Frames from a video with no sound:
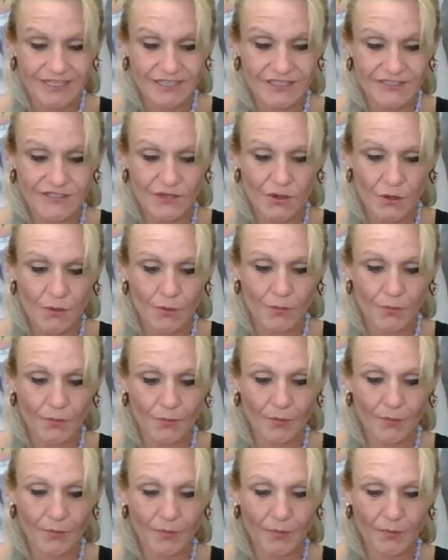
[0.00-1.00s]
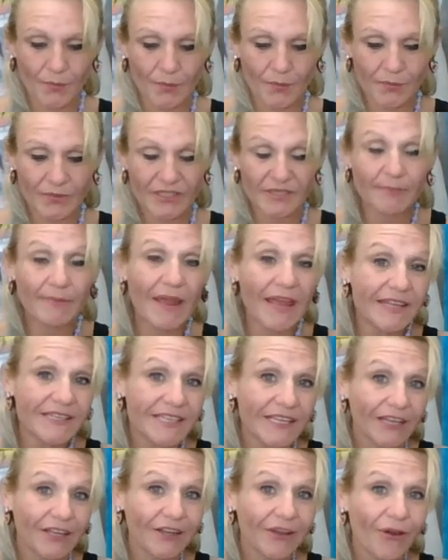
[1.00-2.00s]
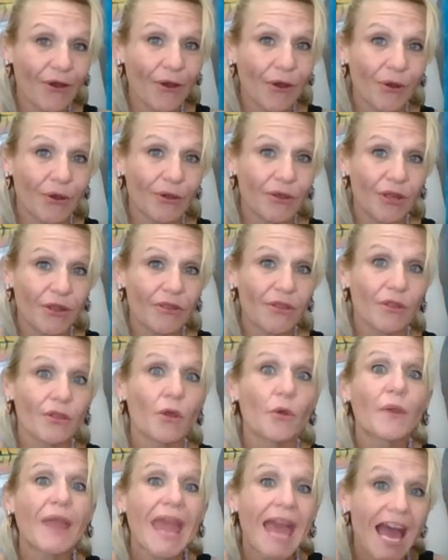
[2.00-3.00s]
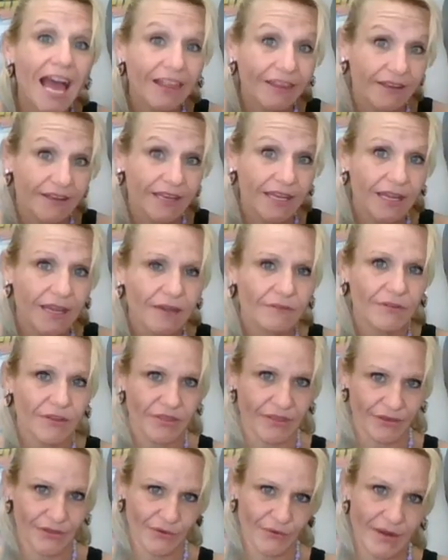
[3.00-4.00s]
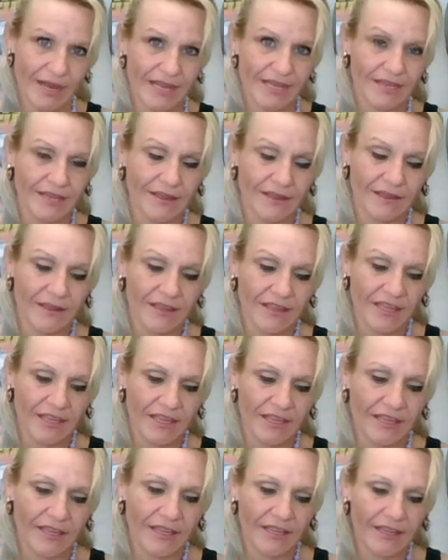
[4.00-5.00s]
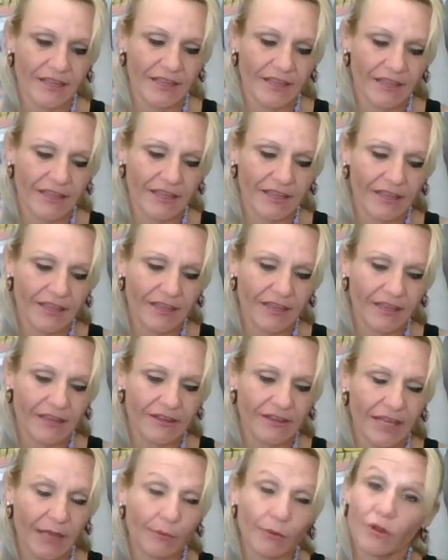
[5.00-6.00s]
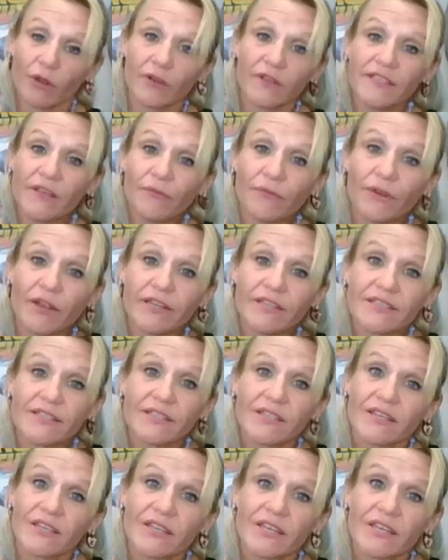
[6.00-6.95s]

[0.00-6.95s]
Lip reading: So, depending on the locality of a thunder egg, they will look different.